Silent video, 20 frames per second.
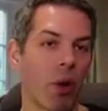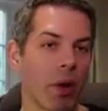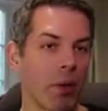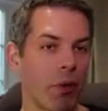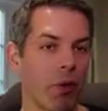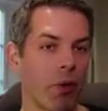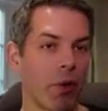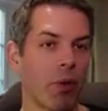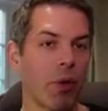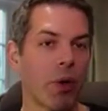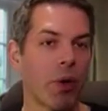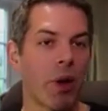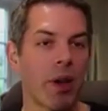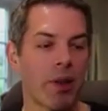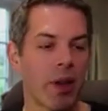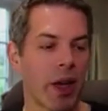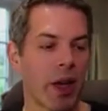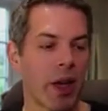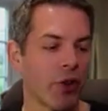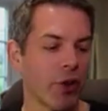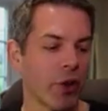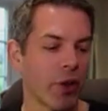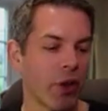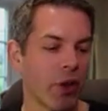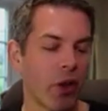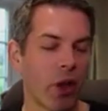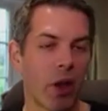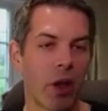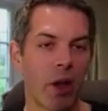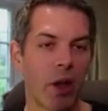If you're an organisation
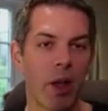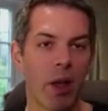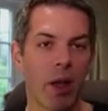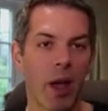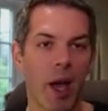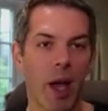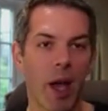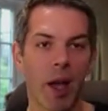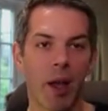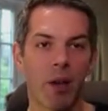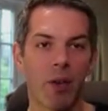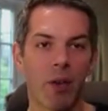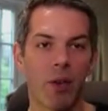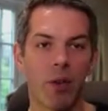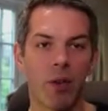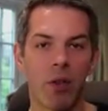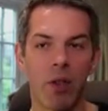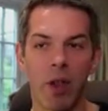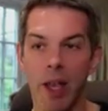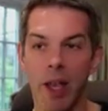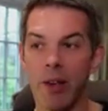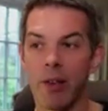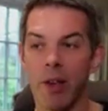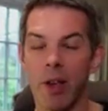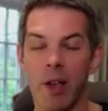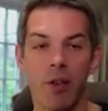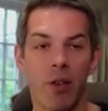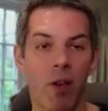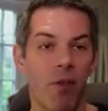that exerts